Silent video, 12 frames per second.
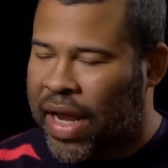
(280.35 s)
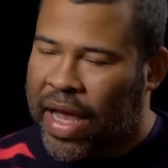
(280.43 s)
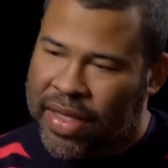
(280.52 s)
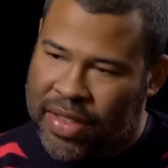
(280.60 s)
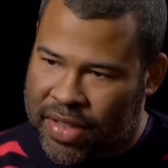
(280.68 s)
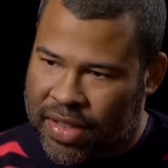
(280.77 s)
I
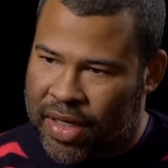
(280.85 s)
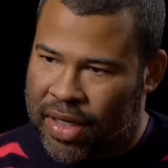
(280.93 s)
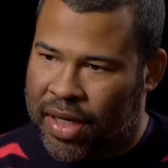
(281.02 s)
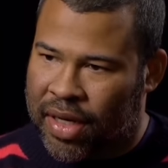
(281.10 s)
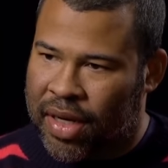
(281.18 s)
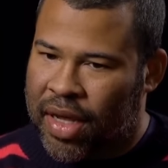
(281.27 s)
hadn't
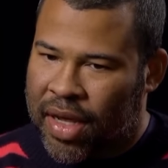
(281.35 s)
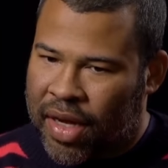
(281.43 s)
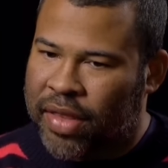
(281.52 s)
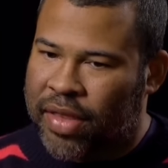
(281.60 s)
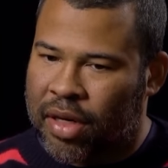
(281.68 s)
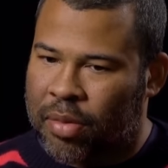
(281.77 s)
seen it.
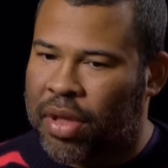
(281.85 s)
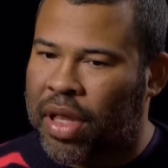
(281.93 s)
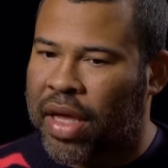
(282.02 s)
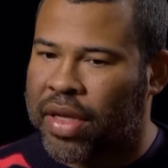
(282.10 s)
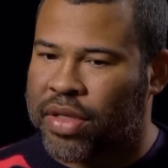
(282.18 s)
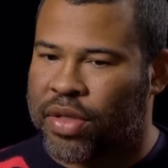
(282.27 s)
I think it
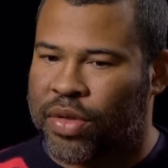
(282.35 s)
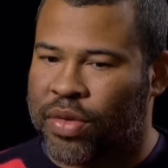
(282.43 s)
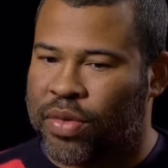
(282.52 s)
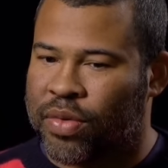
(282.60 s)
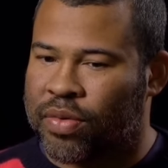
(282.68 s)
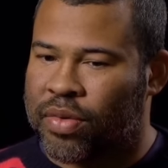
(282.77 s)
applies
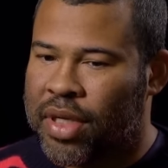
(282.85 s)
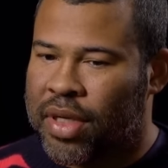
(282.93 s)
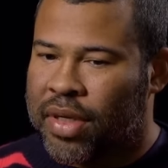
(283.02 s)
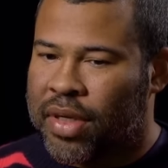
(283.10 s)
to